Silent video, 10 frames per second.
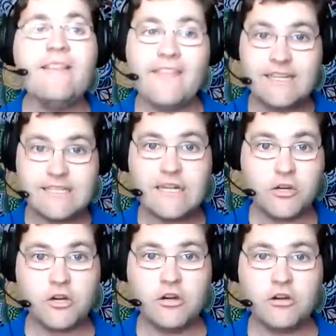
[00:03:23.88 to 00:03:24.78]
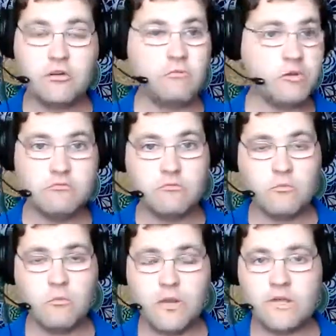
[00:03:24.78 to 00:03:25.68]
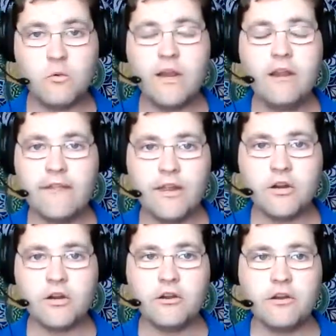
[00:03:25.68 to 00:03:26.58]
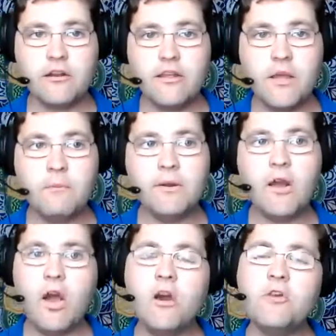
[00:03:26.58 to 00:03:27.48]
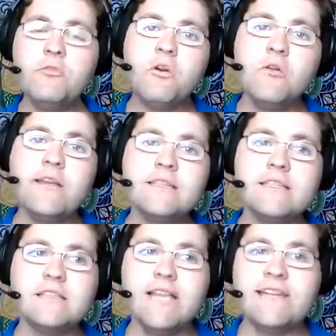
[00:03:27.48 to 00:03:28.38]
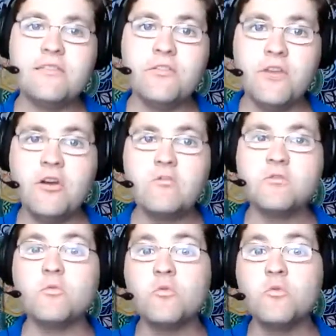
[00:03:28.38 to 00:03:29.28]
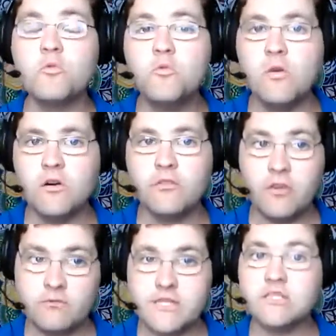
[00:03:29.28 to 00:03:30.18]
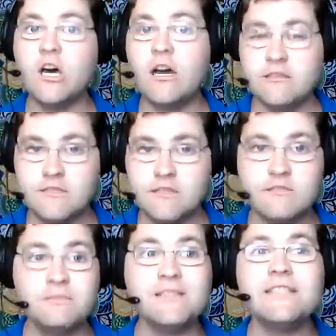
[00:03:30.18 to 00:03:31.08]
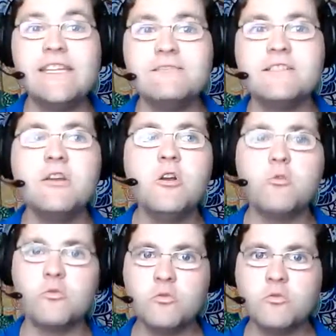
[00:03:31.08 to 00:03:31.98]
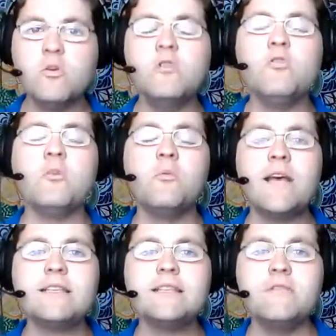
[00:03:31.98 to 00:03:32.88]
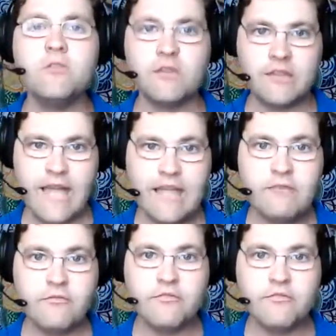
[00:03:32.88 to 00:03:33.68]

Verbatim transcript: They did occur. We're well aware they occurred. But are you going to let those rule, those thoughts, those beliefs rule the rest of your life?